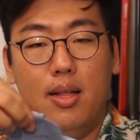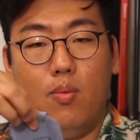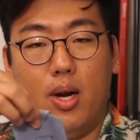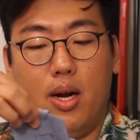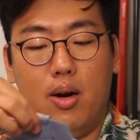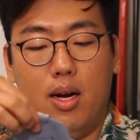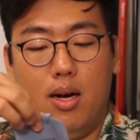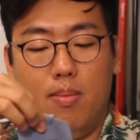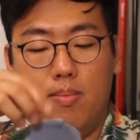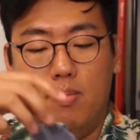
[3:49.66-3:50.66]
where
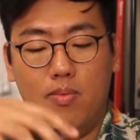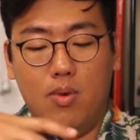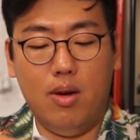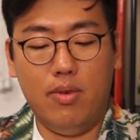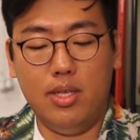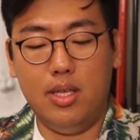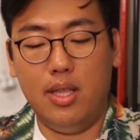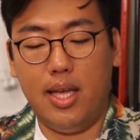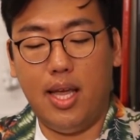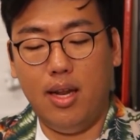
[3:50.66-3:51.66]
obviously
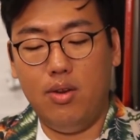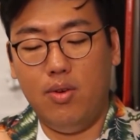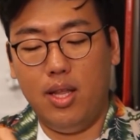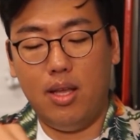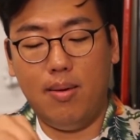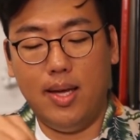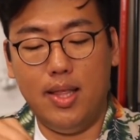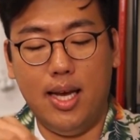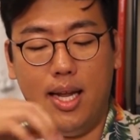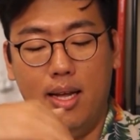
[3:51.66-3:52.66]
they can't do anything about
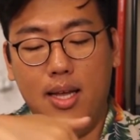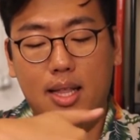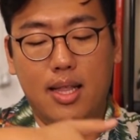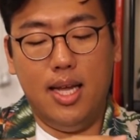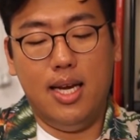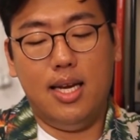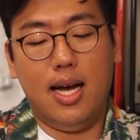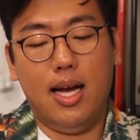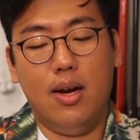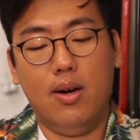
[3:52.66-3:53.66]
that. The
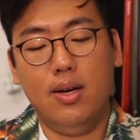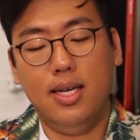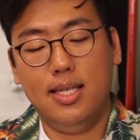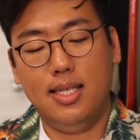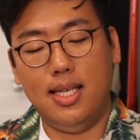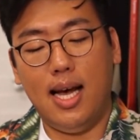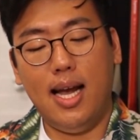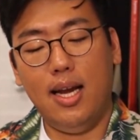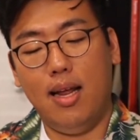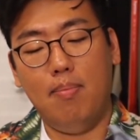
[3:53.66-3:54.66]
entire
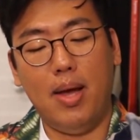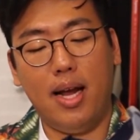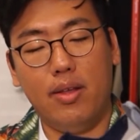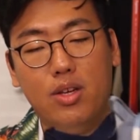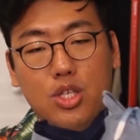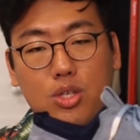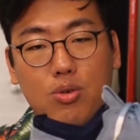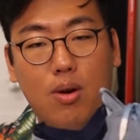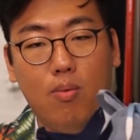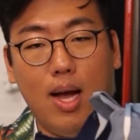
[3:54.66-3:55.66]
side and back of the
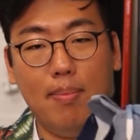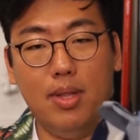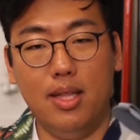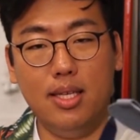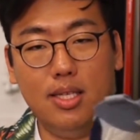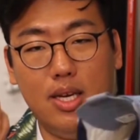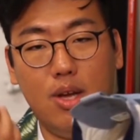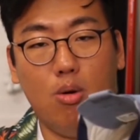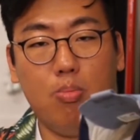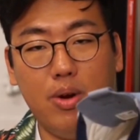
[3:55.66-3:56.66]
shoe are wrapped in this
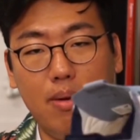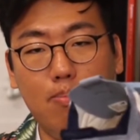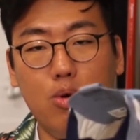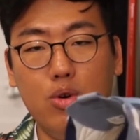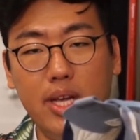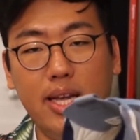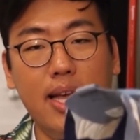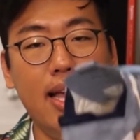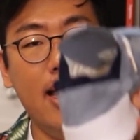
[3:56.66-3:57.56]
neoprene booty,